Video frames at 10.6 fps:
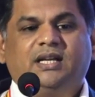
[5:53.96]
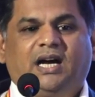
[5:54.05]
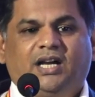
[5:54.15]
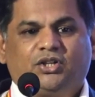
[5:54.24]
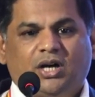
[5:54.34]

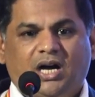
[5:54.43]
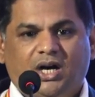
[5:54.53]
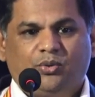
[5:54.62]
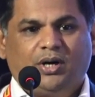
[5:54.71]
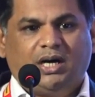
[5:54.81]
And so
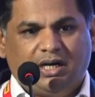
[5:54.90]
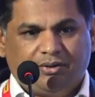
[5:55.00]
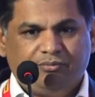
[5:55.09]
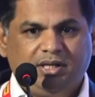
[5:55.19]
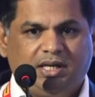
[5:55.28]
how are
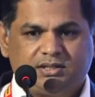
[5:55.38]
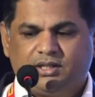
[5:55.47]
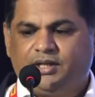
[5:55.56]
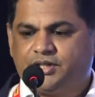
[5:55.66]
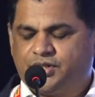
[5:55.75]
we as an
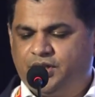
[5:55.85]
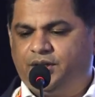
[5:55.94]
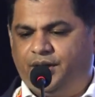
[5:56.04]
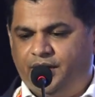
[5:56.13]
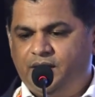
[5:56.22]
industry
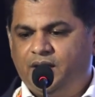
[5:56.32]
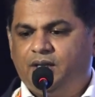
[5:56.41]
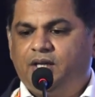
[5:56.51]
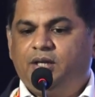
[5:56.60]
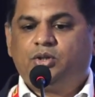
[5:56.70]
ready
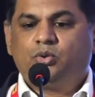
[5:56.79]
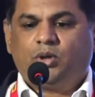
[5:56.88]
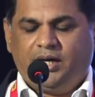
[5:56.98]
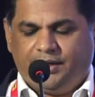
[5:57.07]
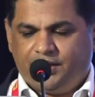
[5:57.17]
to
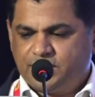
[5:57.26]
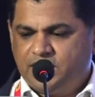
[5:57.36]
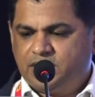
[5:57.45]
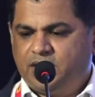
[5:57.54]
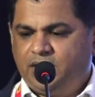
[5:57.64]
address
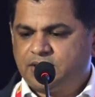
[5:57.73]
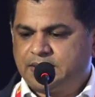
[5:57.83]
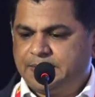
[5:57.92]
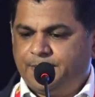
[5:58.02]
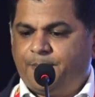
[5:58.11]
these things?
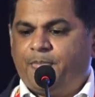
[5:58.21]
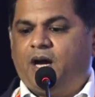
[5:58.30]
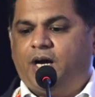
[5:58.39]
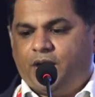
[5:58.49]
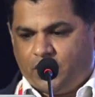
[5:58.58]

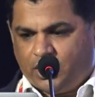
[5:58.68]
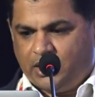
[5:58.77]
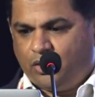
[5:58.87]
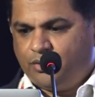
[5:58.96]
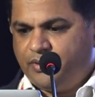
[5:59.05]
And
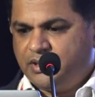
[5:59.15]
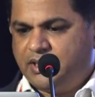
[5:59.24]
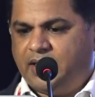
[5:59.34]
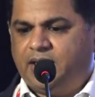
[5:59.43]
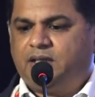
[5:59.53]
along with
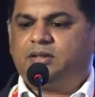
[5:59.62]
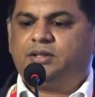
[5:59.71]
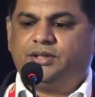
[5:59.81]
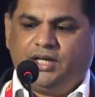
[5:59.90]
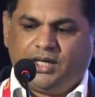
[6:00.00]
that,
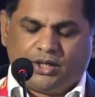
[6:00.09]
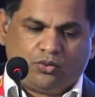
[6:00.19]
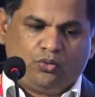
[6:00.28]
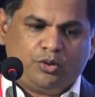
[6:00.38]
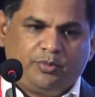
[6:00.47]
there
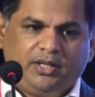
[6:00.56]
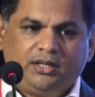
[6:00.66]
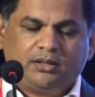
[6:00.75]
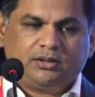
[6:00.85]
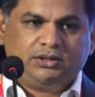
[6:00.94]
could
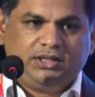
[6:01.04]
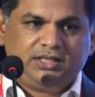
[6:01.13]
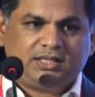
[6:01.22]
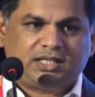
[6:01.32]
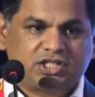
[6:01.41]
be the
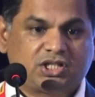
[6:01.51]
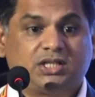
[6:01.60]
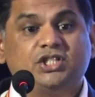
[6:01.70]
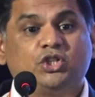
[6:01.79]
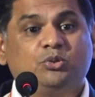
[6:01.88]

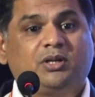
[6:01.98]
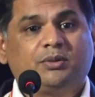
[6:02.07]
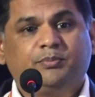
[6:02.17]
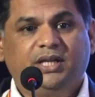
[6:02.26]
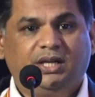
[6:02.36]
consumer
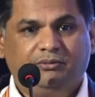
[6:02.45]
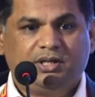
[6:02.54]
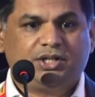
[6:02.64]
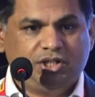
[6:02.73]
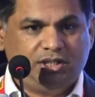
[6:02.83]
behavior
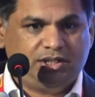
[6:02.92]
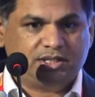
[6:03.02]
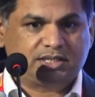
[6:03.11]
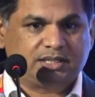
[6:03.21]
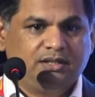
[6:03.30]

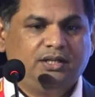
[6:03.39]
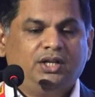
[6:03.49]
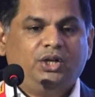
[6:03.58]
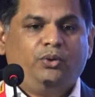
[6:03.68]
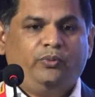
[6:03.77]
changes,
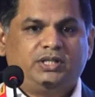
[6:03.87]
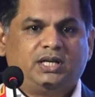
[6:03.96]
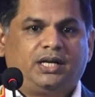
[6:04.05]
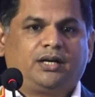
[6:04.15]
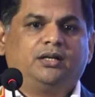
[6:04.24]
which
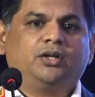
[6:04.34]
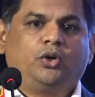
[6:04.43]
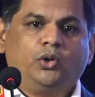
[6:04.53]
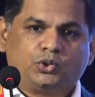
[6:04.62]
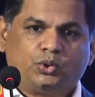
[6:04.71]
are
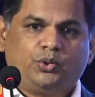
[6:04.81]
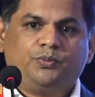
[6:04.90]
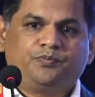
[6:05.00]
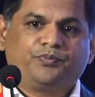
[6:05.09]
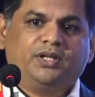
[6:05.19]
also
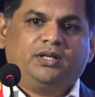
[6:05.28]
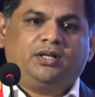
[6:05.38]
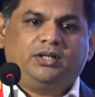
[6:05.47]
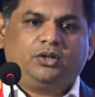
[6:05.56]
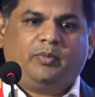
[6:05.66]

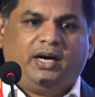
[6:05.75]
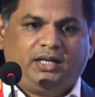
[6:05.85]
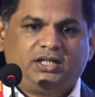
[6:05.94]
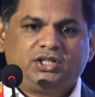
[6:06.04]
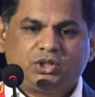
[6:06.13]

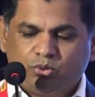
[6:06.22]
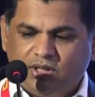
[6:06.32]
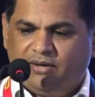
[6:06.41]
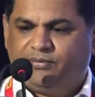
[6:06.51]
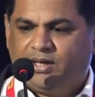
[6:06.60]
matters to
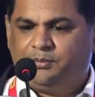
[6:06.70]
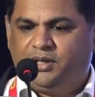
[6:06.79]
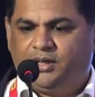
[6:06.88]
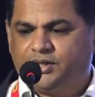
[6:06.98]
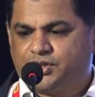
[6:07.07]
the F&B
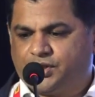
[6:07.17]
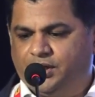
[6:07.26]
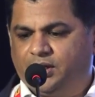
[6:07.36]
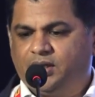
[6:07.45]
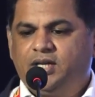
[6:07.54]

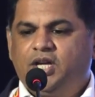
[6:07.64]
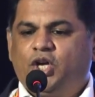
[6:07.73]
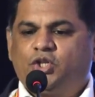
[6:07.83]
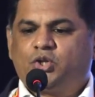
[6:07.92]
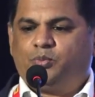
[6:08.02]
industry.
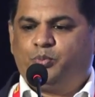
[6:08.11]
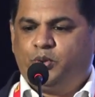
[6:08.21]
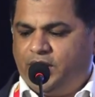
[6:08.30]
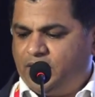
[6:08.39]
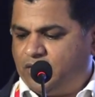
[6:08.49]
So
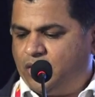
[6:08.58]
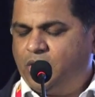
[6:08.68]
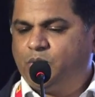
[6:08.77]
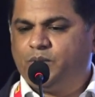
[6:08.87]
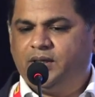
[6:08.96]
putting all
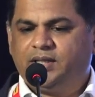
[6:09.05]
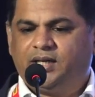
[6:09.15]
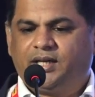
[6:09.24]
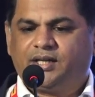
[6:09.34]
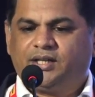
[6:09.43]

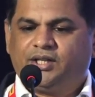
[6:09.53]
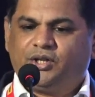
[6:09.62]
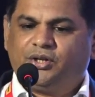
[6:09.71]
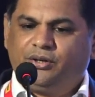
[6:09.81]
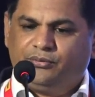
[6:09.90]
together,
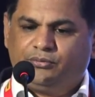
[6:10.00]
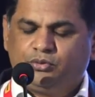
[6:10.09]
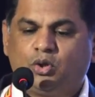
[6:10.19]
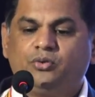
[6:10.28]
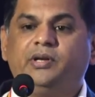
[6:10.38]

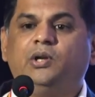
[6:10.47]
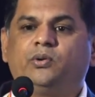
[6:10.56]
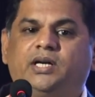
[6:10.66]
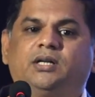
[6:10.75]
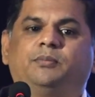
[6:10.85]
though we
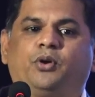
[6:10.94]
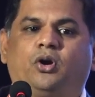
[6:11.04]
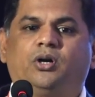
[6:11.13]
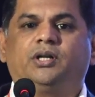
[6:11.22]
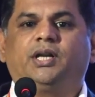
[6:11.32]
look at a
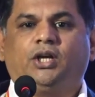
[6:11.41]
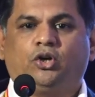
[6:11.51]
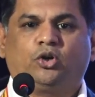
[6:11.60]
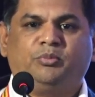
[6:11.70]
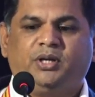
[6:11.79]
broader
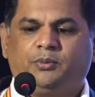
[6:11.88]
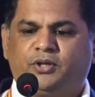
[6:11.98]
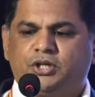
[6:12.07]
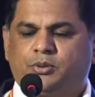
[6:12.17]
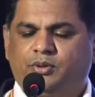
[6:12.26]
economic
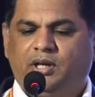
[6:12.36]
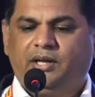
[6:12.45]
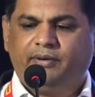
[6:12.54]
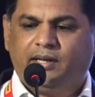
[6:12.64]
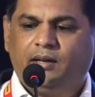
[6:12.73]

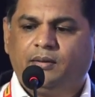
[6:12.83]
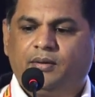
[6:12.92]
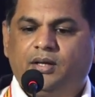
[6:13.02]
level,